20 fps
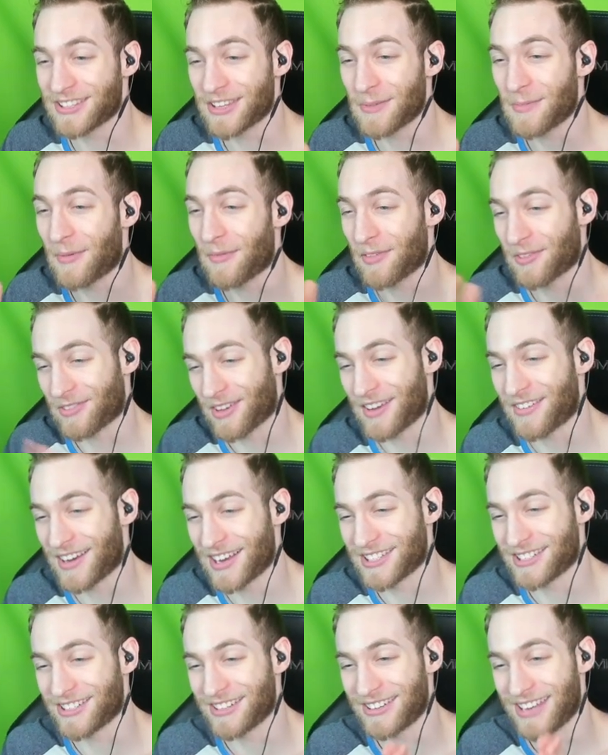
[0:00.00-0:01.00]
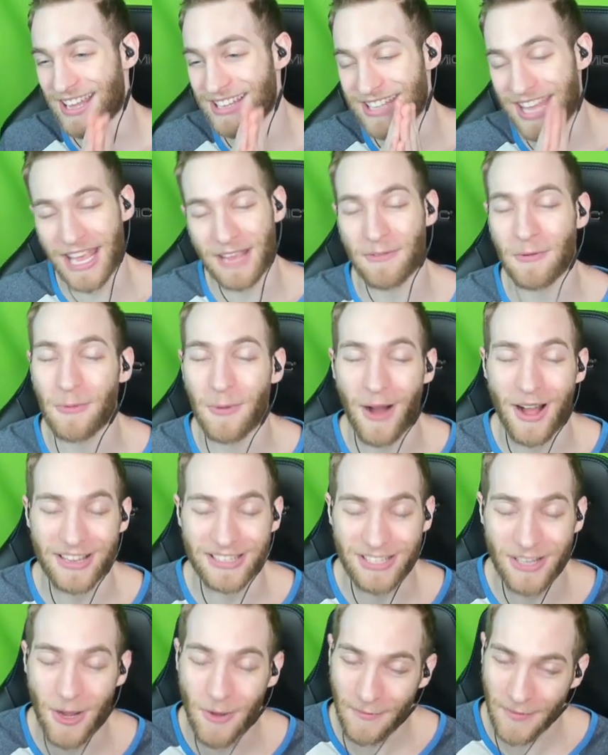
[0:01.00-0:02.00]
Hope you have a great rest of your day. Thank you for
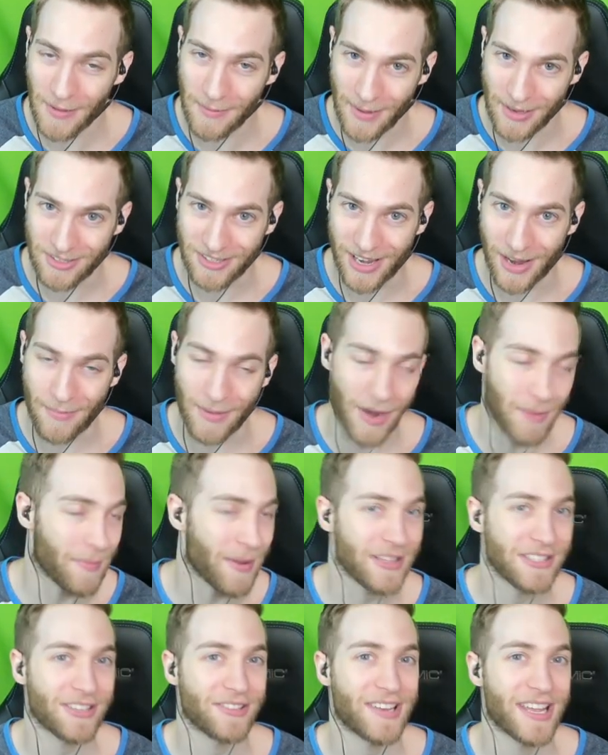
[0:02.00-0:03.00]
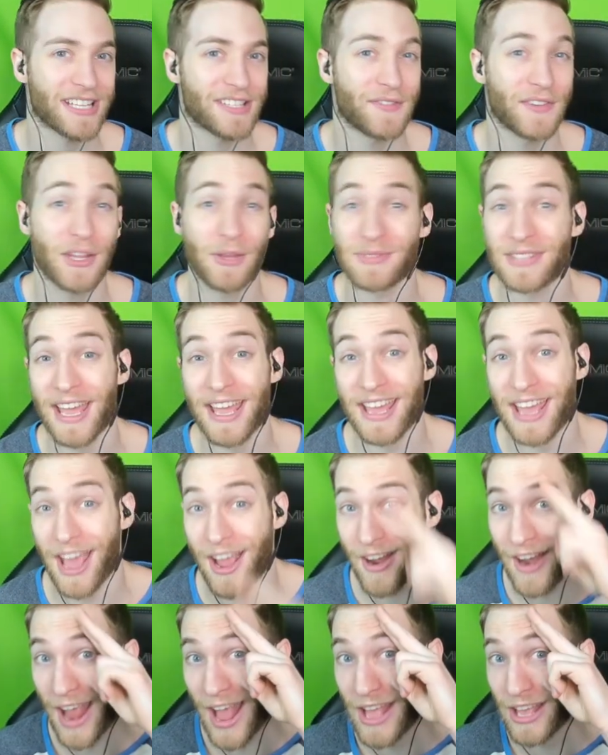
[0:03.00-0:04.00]
watching. Hopefully it made your day better. But until next video, take
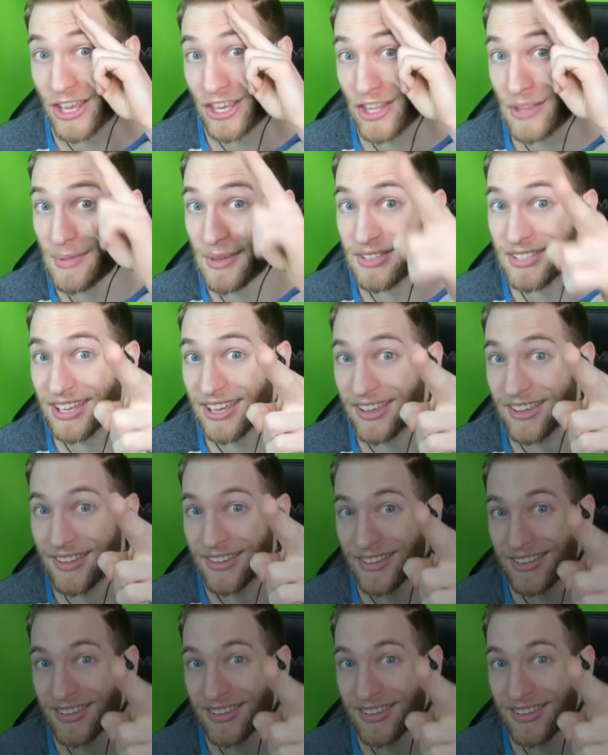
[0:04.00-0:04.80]
care and cue the music.